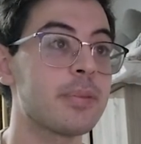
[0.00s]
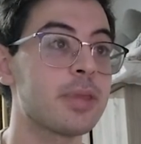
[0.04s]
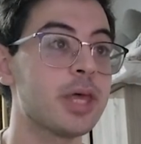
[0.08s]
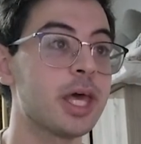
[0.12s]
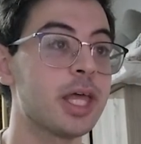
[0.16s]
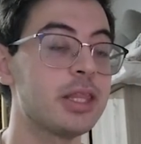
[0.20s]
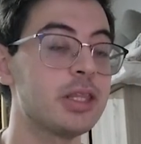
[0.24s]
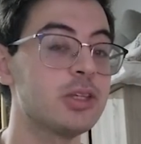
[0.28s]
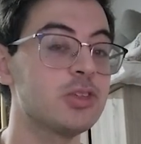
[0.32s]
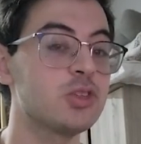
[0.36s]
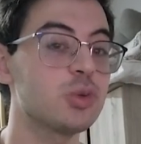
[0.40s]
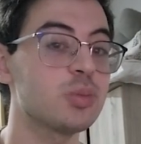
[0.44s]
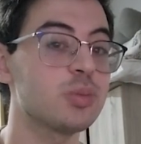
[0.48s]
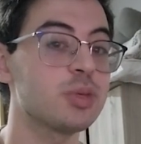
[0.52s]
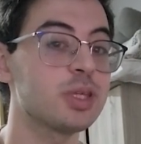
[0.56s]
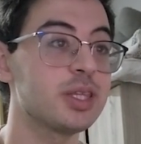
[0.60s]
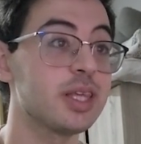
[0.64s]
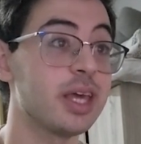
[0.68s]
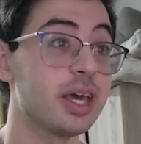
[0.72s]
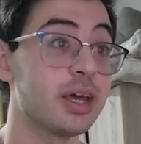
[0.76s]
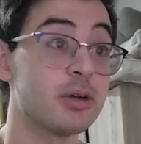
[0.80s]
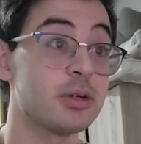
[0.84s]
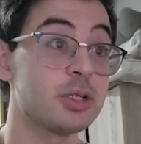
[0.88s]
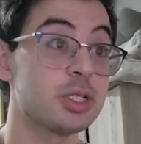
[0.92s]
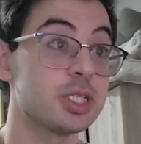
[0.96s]
And this would be
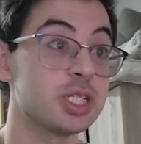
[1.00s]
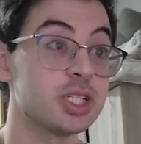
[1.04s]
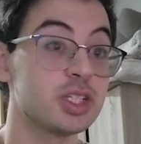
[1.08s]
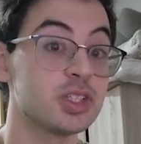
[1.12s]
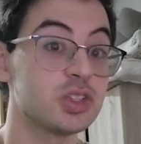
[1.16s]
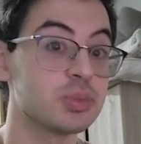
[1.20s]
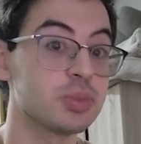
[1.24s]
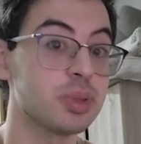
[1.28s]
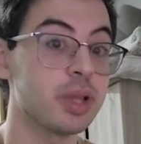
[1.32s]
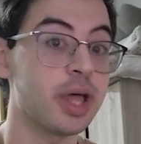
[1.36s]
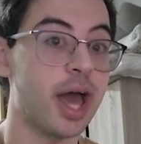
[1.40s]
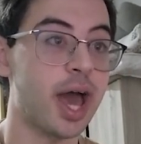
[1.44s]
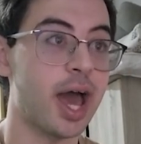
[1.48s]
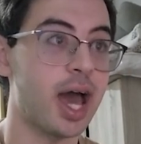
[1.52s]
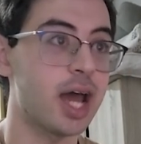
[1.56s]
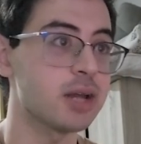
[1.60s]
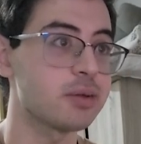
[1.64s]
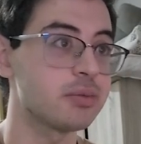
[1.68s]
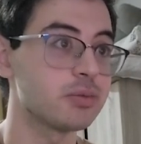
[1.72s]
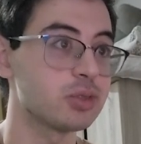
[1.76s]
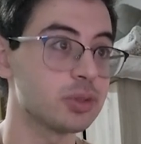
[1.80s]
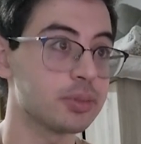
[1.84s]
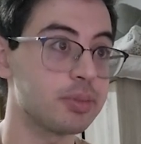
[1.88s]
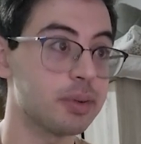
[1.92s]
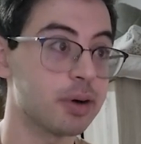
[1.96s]
the energy to split
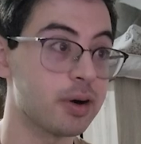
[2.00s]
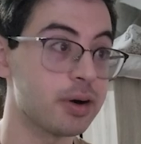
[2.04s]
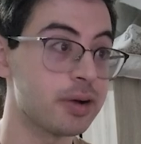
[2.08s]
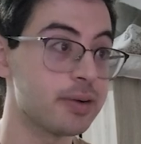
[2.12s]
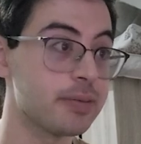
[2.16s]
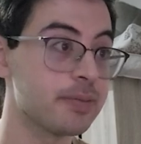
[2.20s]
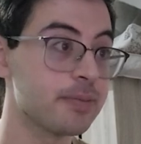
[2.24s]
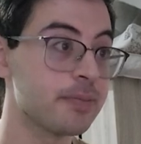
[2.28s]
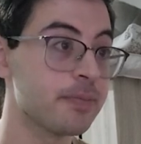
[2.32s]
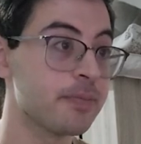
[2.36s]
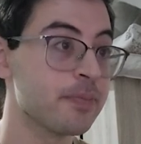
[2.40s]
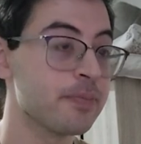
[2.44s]
atoms apart.